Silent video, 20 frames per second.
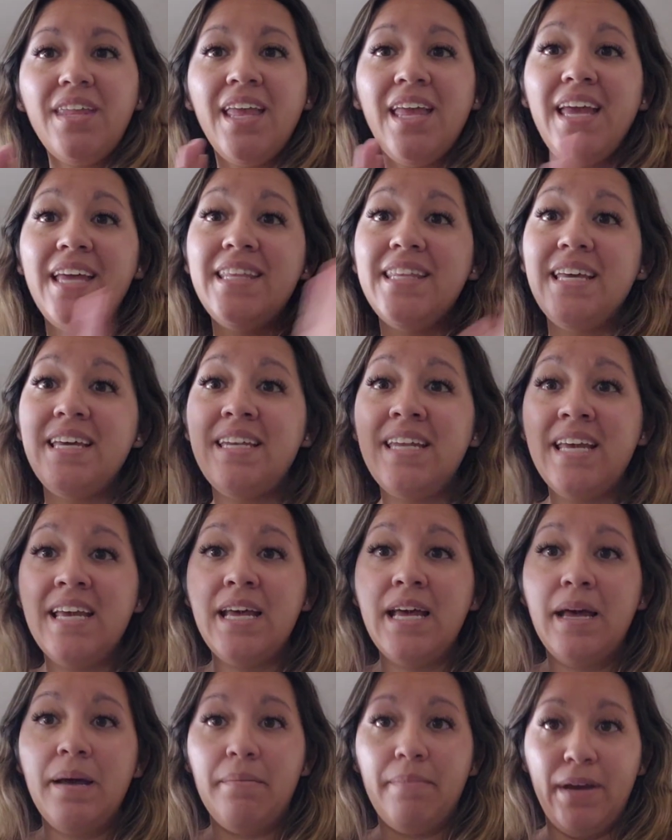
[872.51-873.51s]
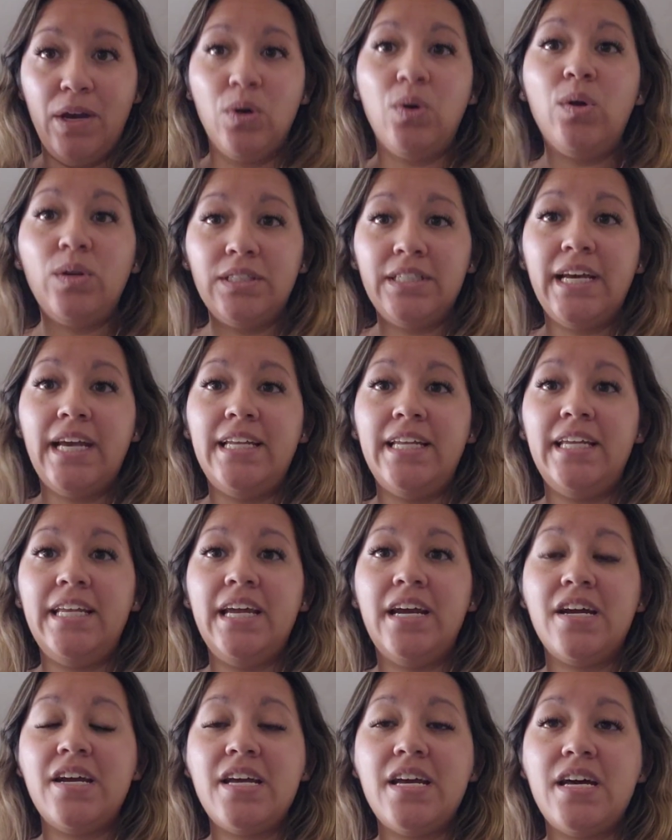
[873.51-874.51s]
And then my whole dining
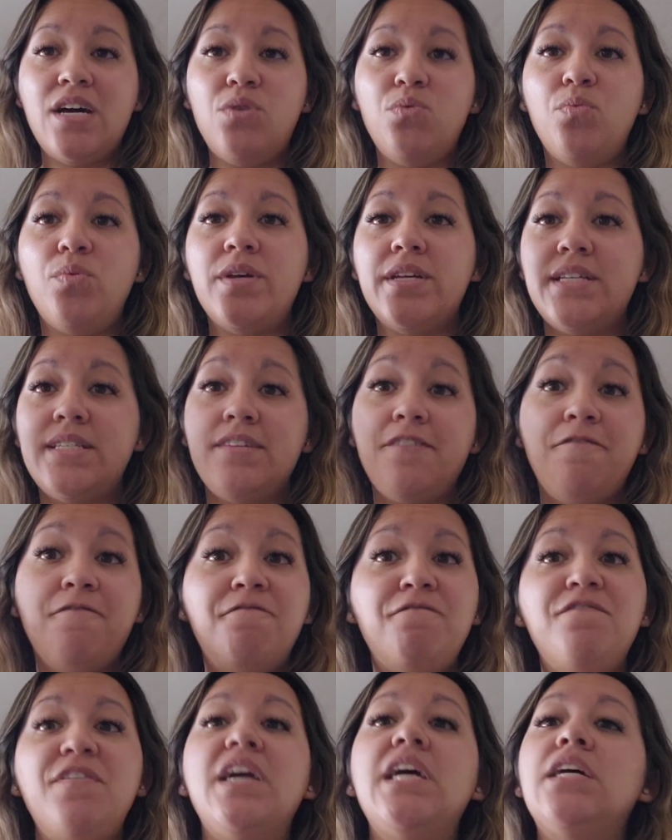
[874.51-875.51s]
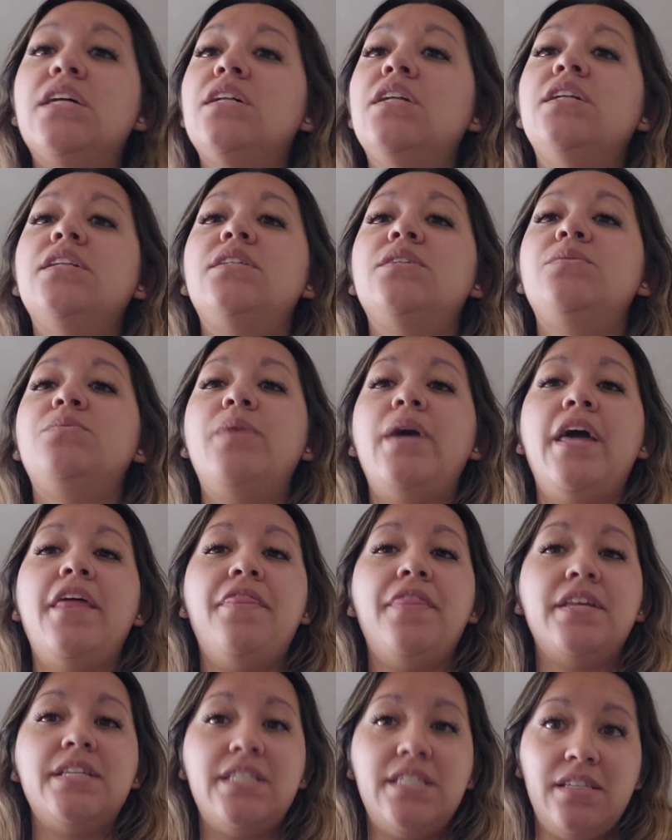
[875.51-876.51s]
area was filled
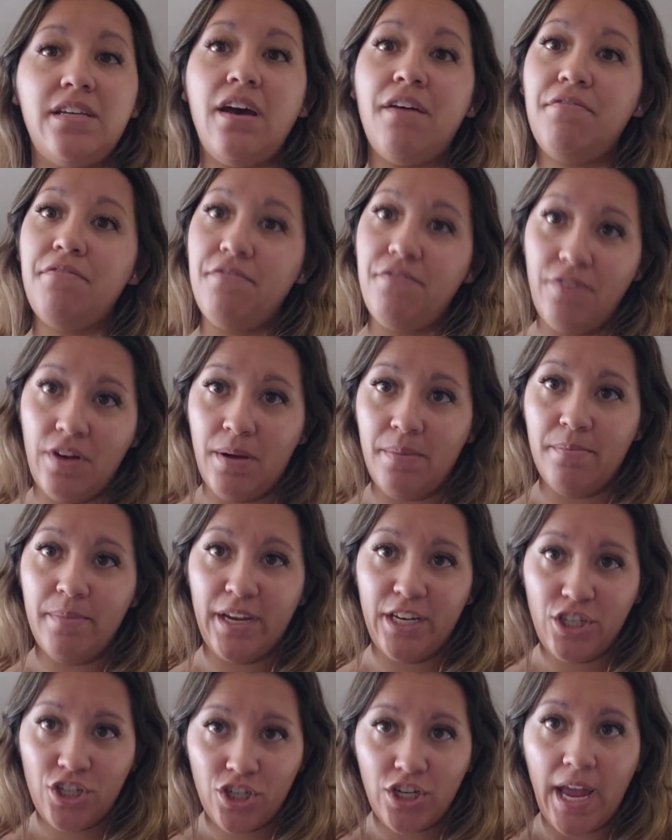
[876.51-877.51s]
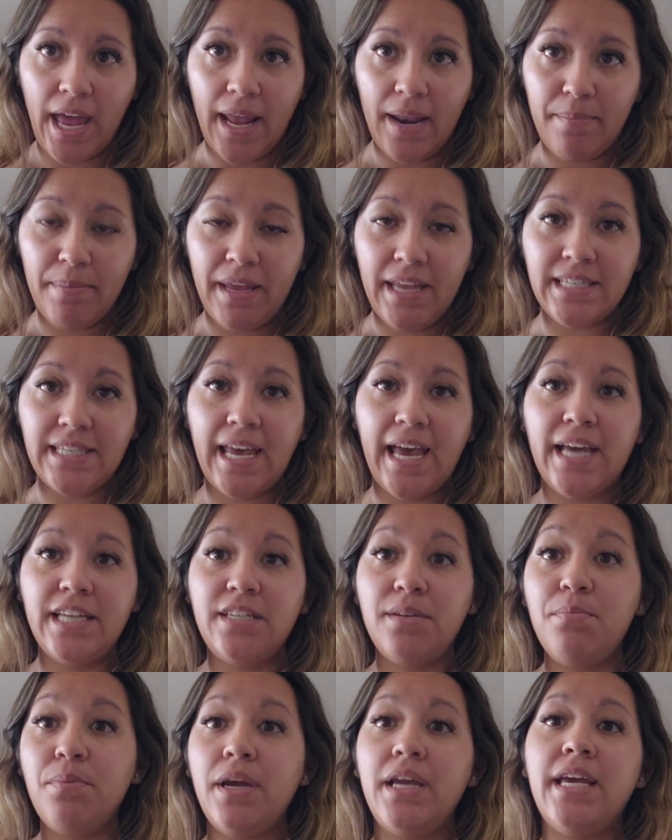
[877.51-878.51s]
with stuff from my shed because I had
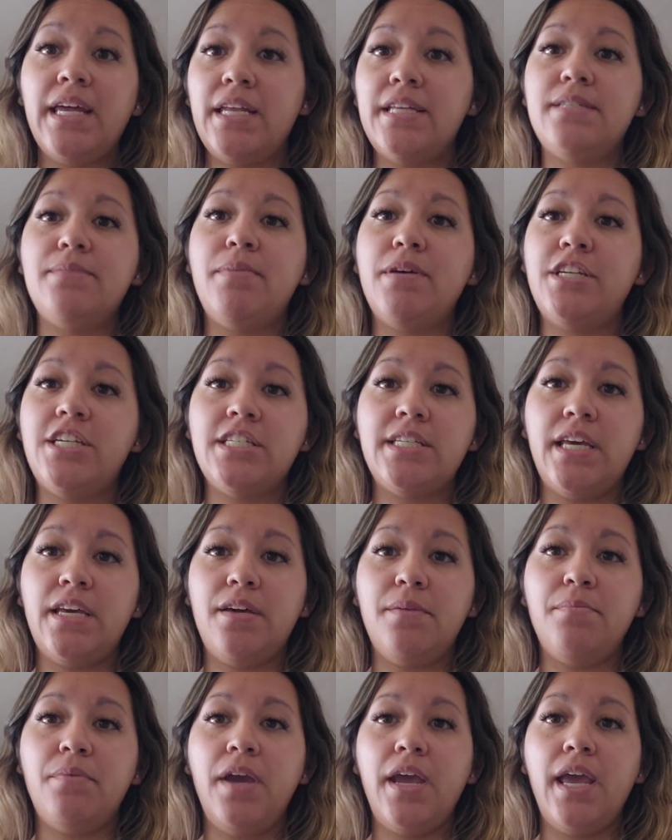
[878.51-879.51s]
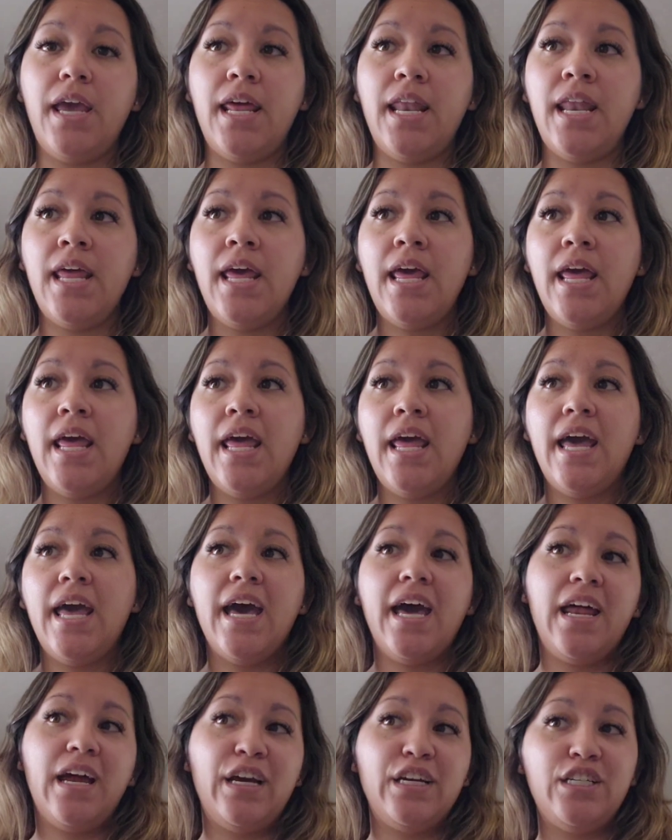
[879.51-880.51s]
to bring in as much as I could bring in.
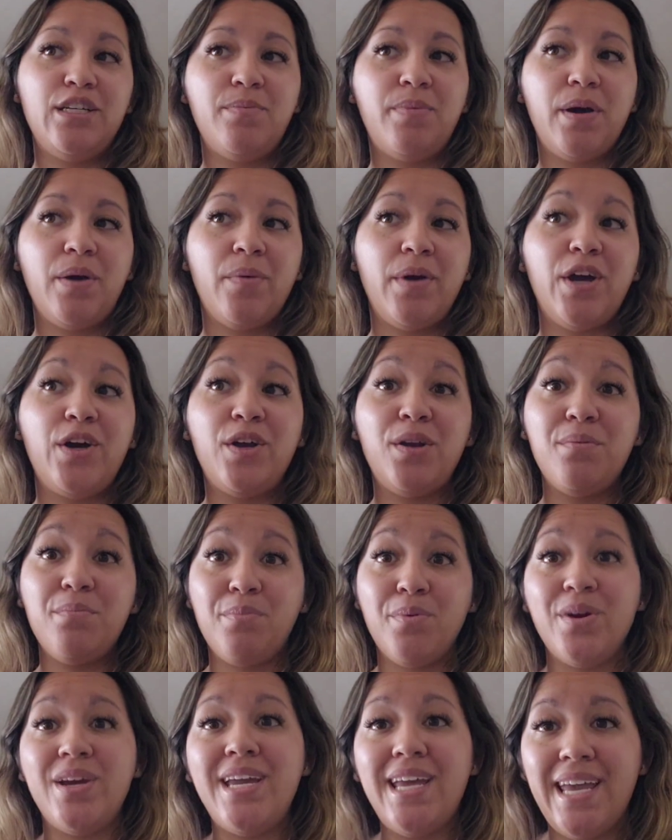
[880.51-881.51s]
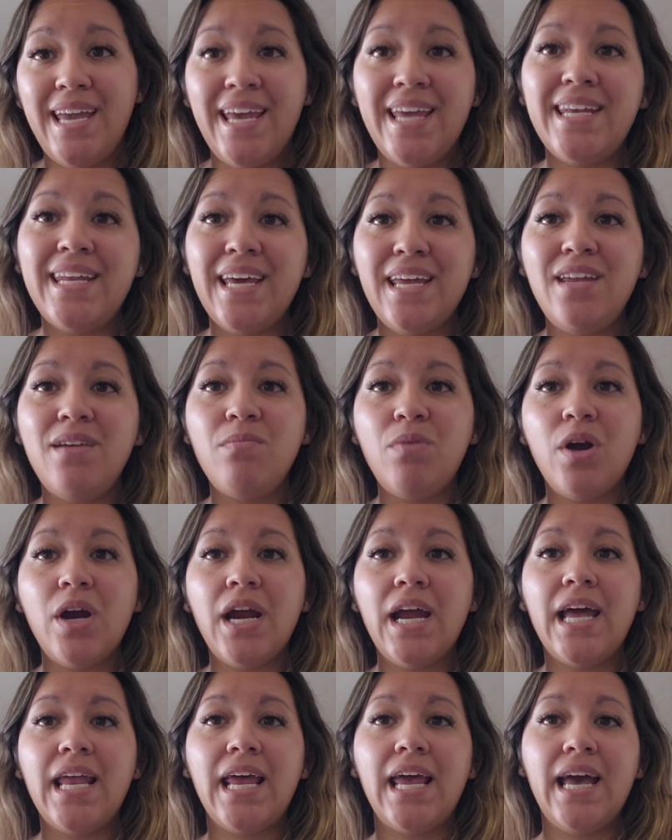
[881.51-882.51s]
And I got to a point where I couldn't bring in
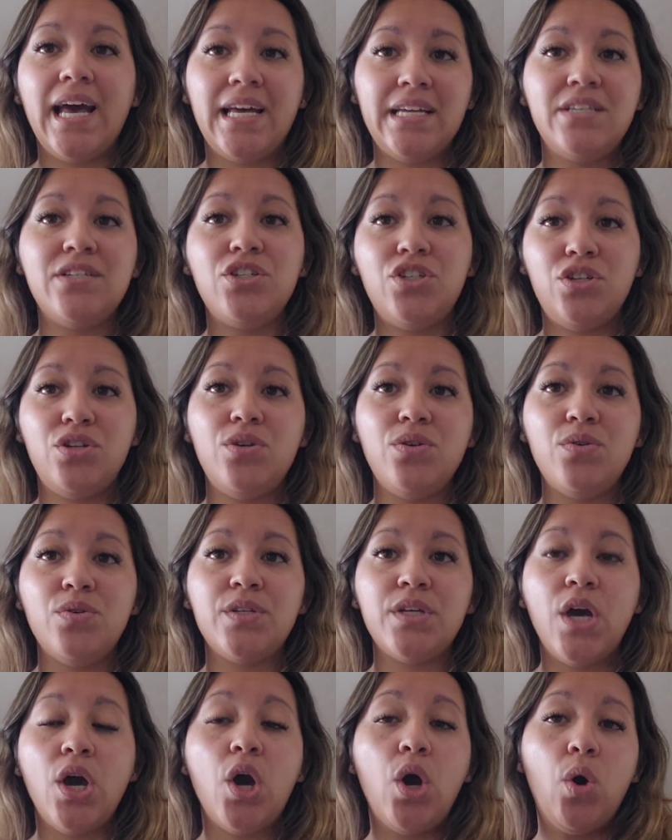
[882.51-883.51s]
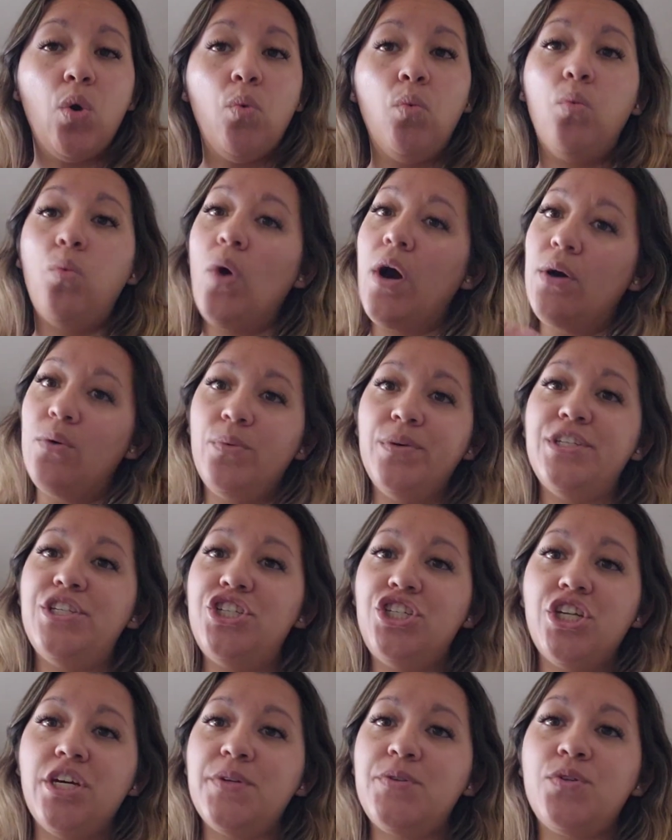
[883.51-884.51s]
anymore, and I had to choose what was
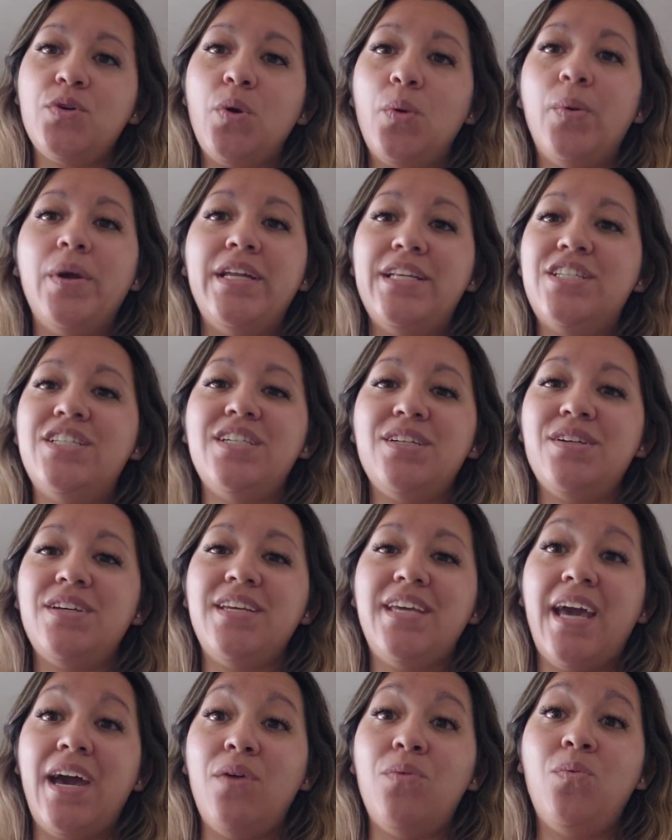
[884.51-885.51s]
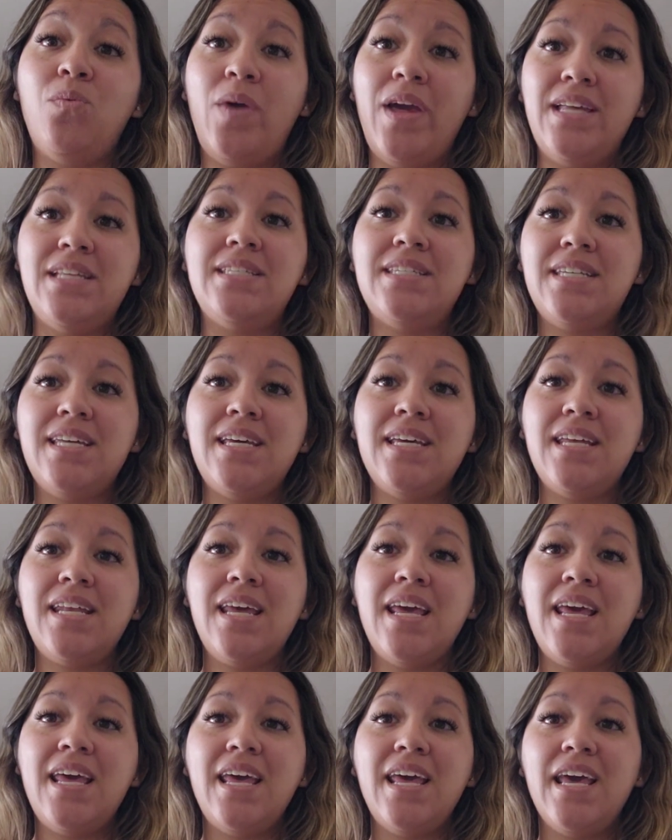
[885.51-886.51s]
just going to get
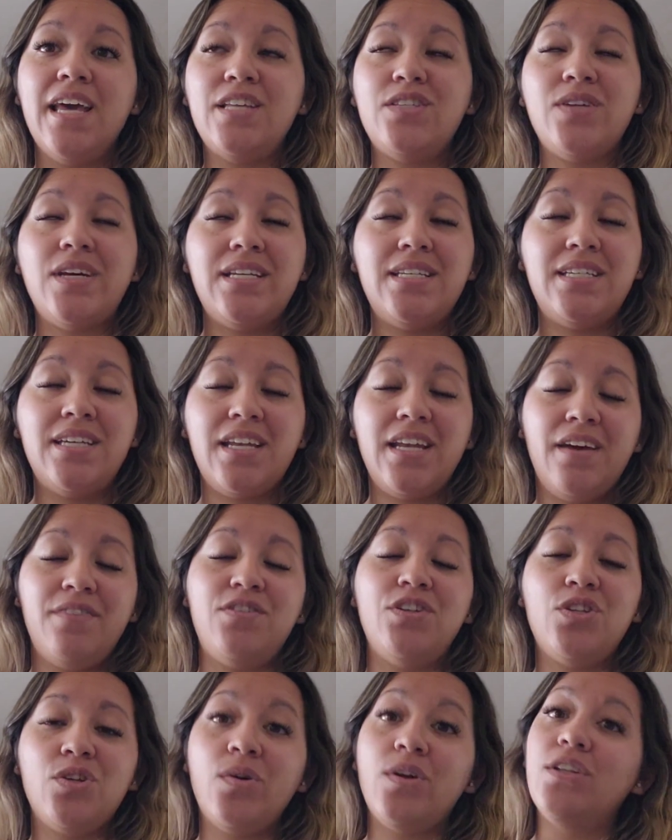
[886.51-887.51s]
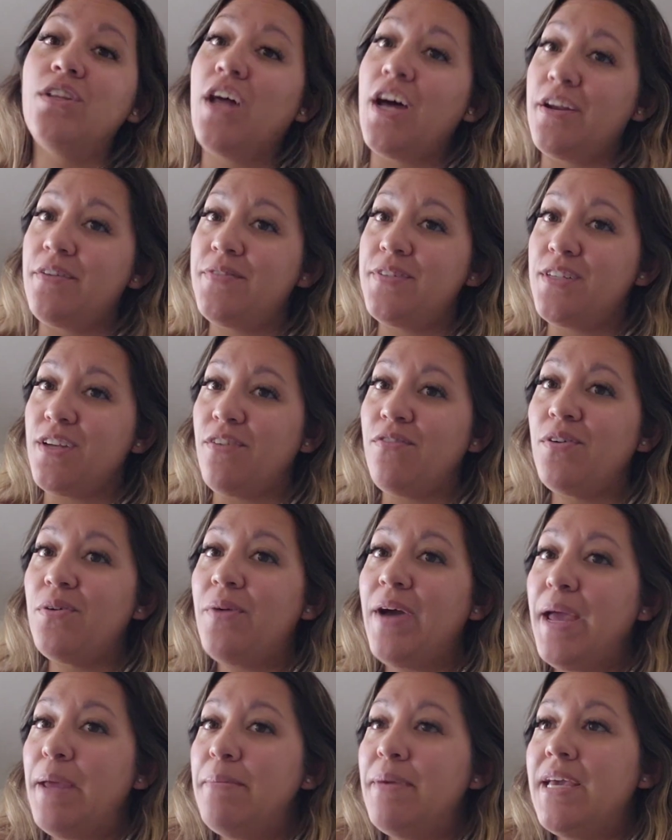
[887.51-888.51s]
wasted. And so I did have to throw a lot of stuff
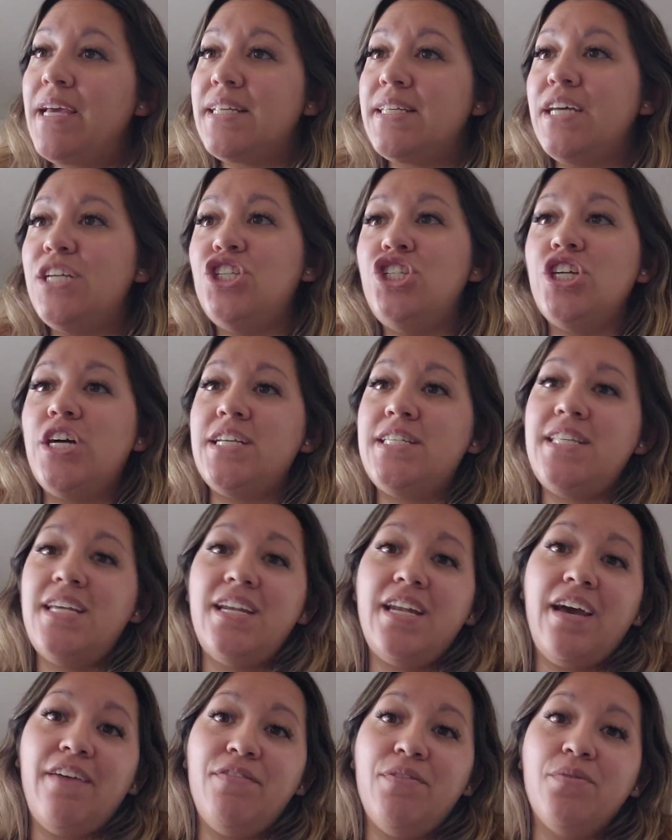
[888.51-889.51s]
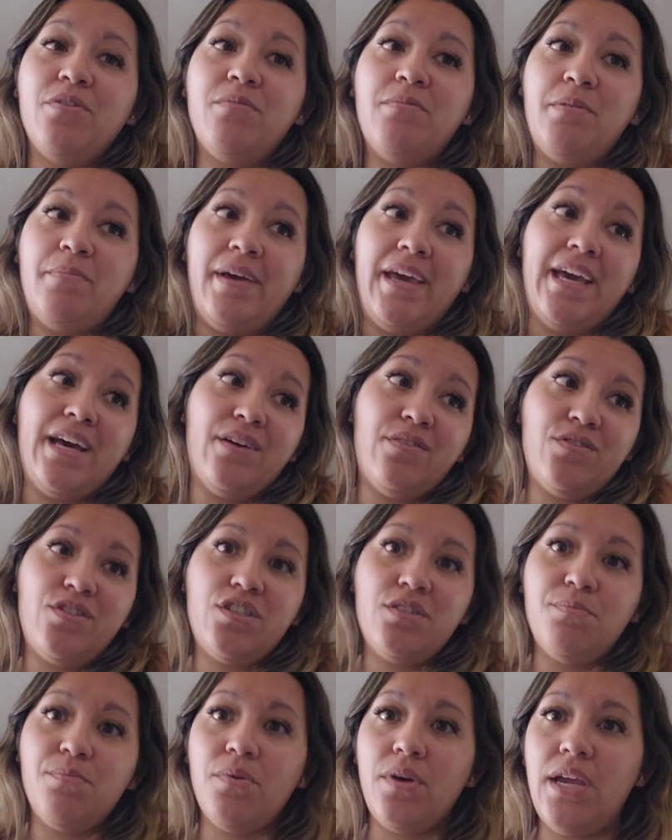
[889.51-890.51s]
away because I just didn't have the room in my house
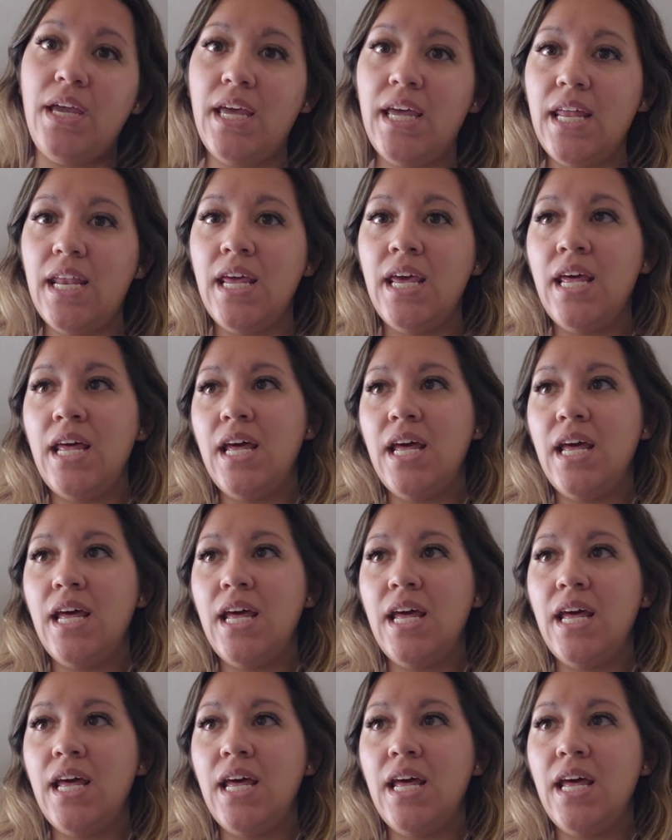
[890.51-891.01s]
to bring it.